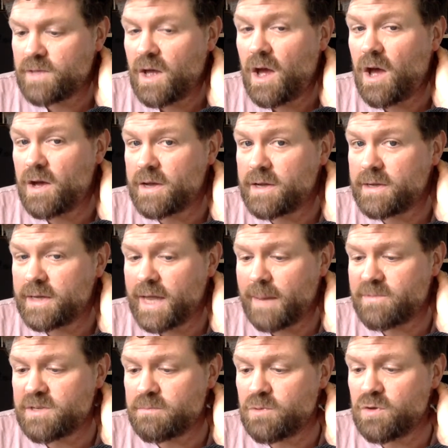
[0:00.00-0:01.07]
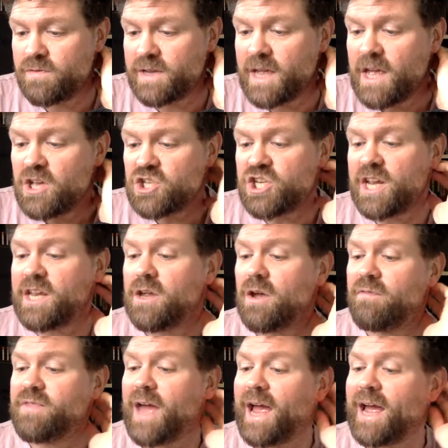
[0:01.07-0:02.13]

Herc kept moving, shaking off the